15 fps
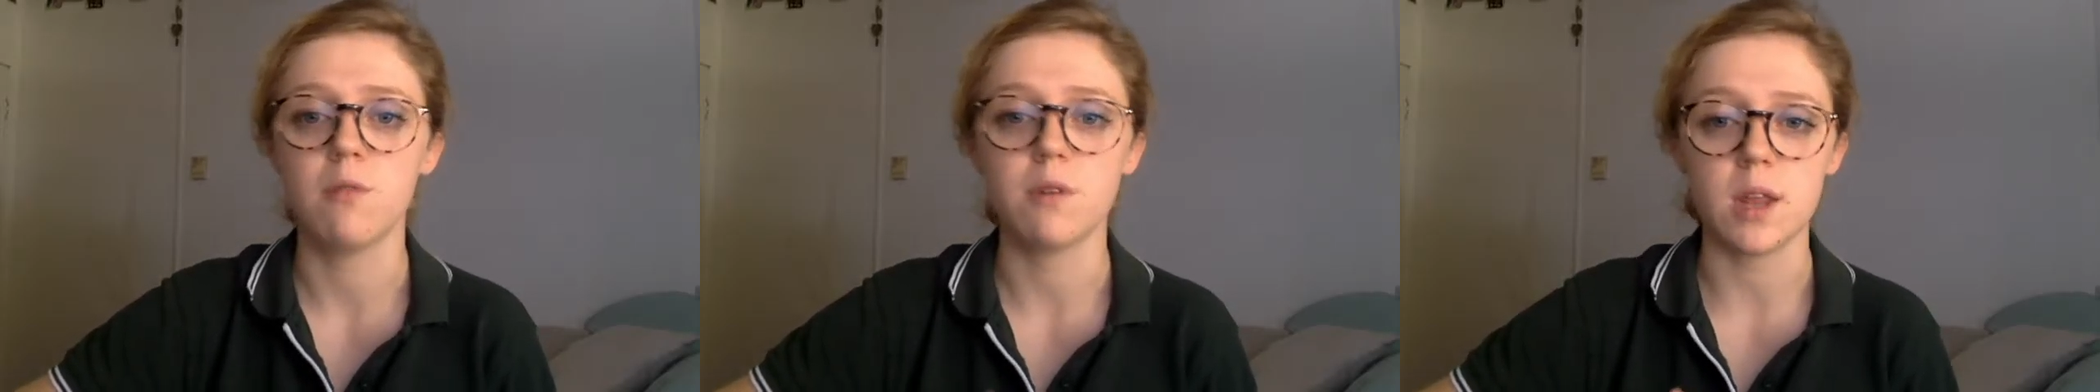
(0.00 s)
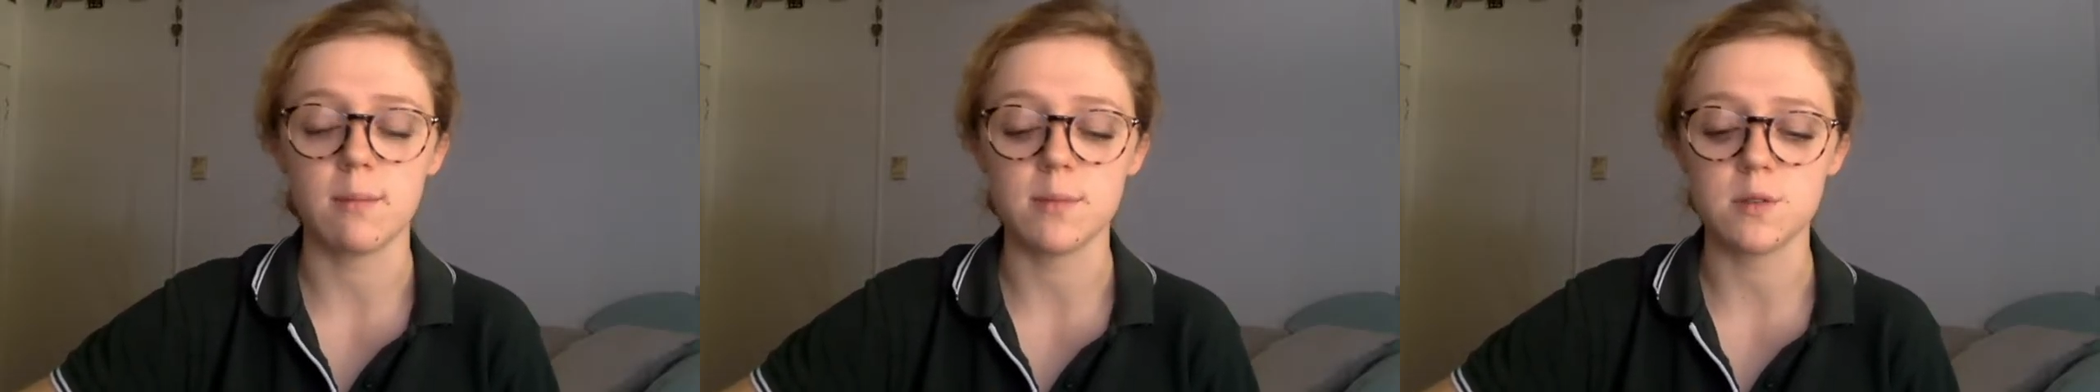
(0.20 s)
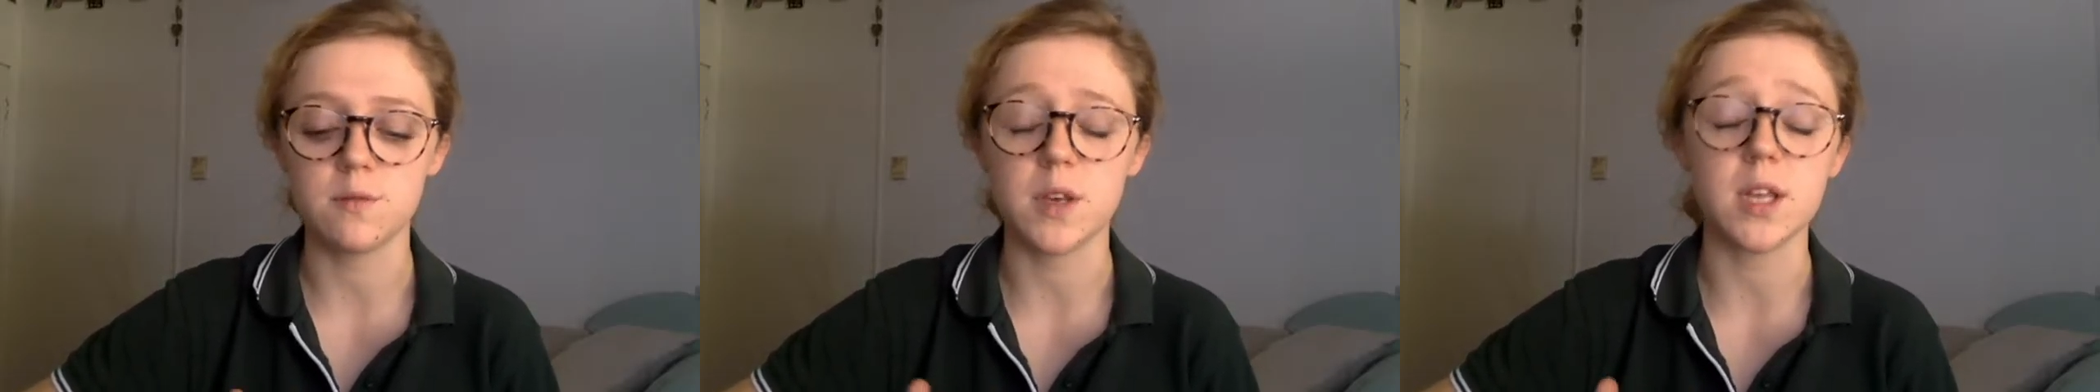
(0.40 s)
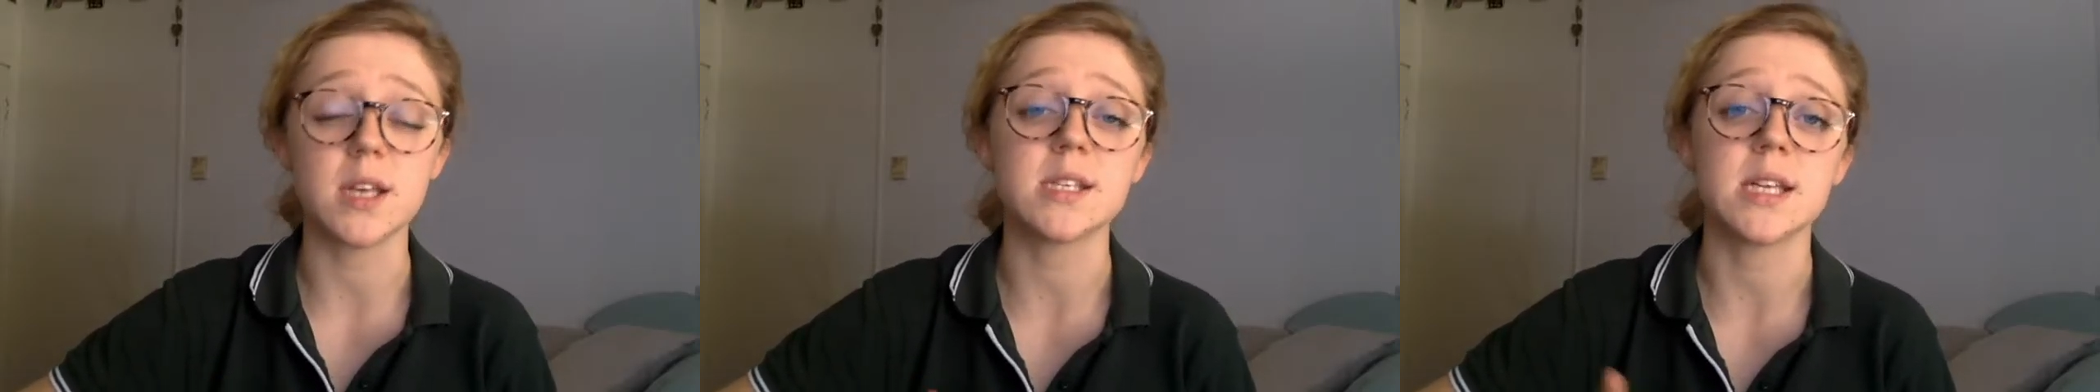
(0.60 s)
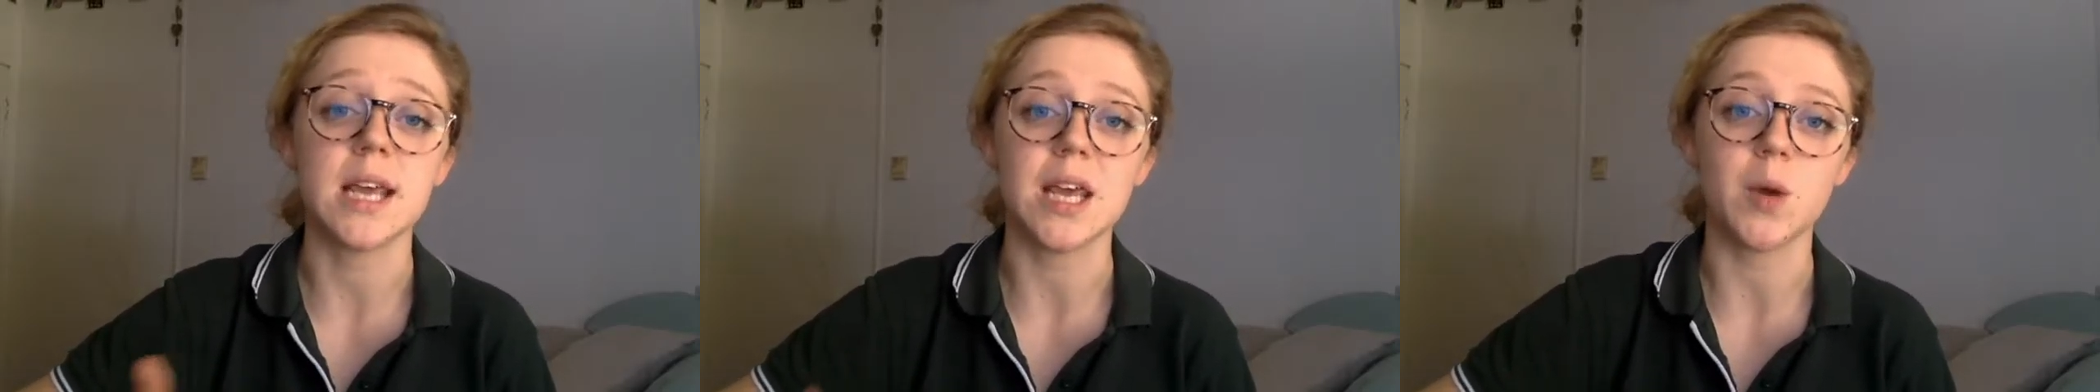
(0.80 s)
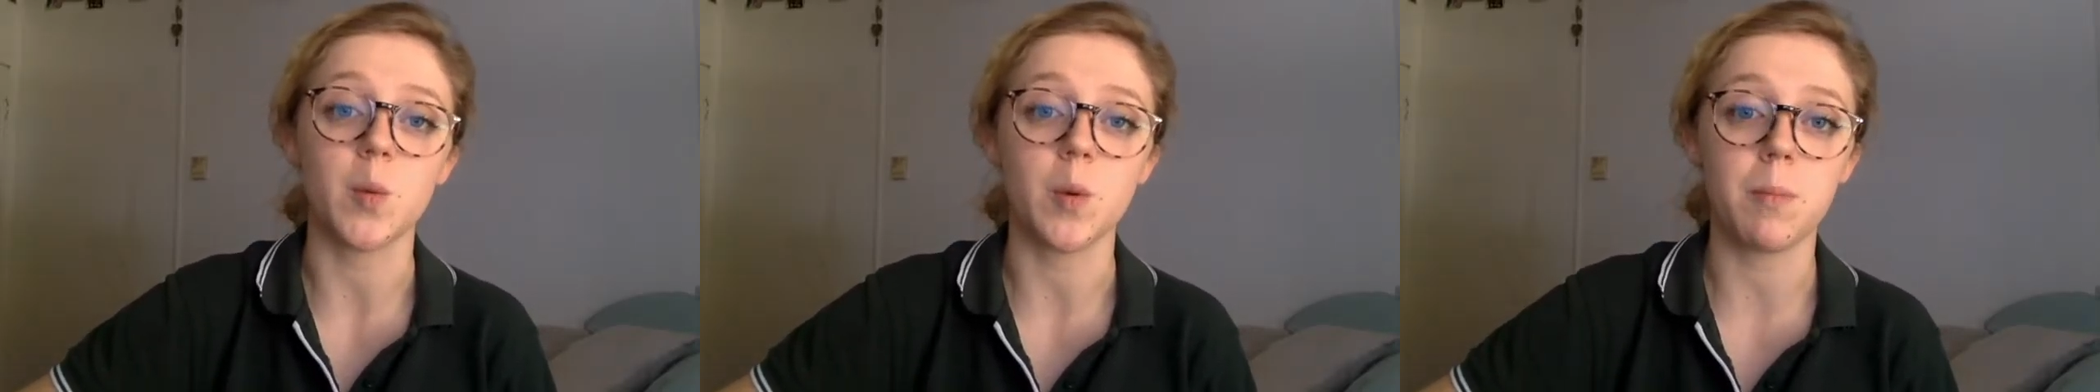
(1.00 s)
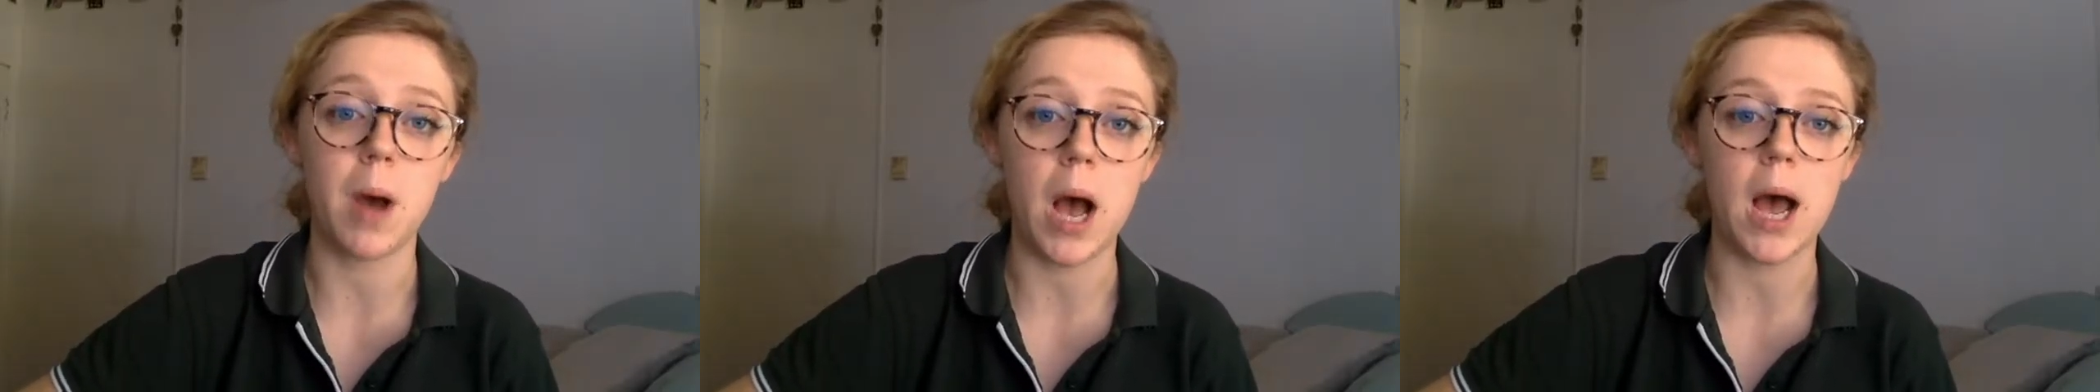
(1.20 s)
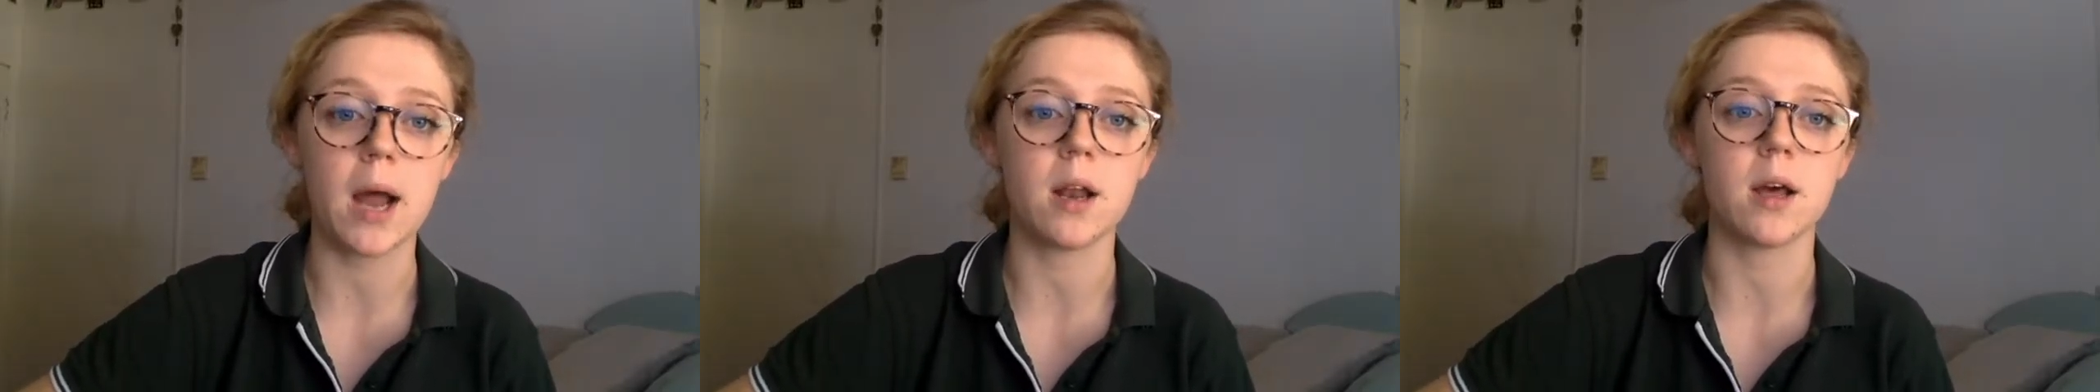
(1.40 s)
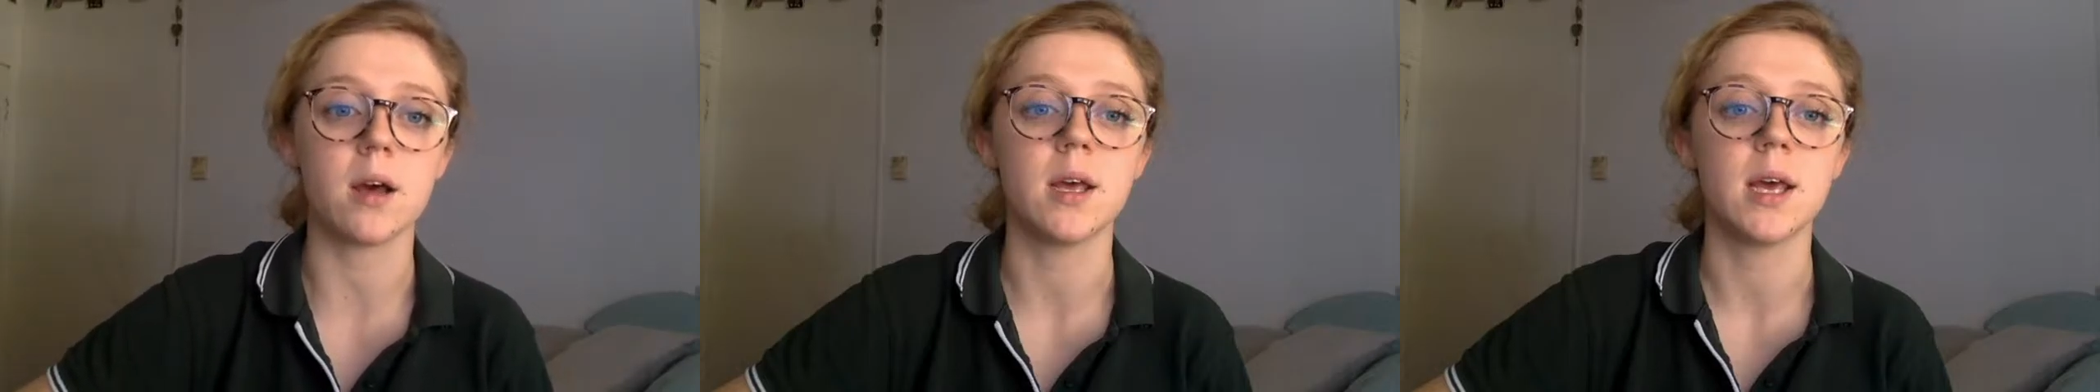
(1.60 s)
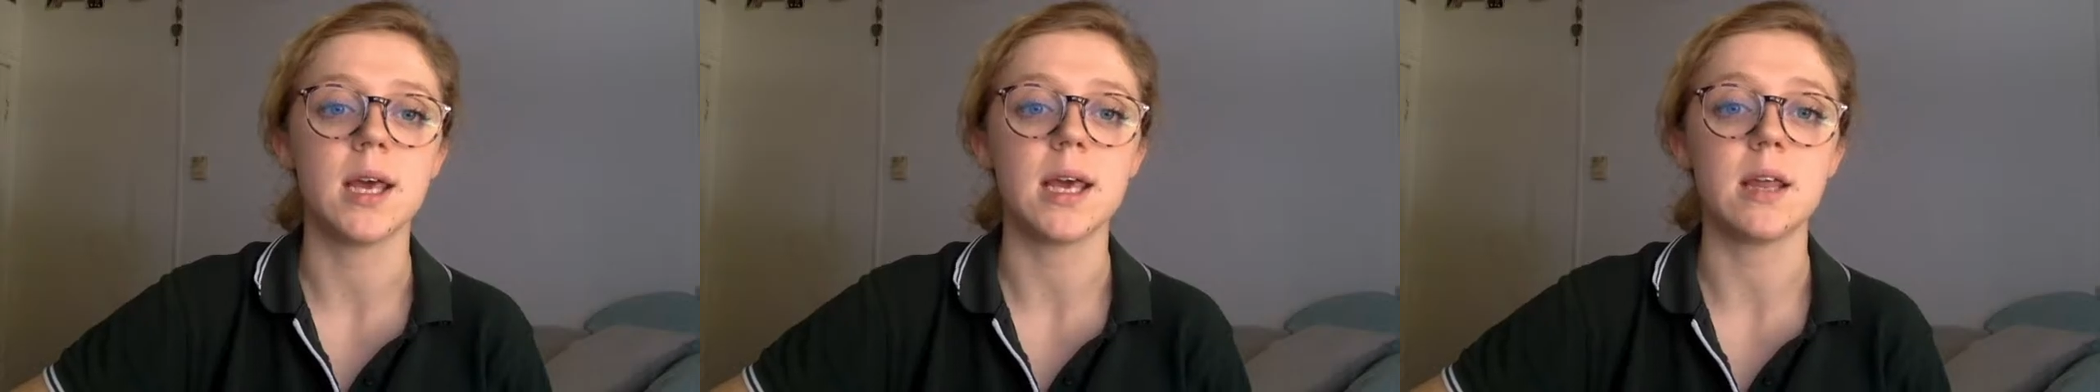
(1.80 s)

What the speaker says: for them to feel as an equal partner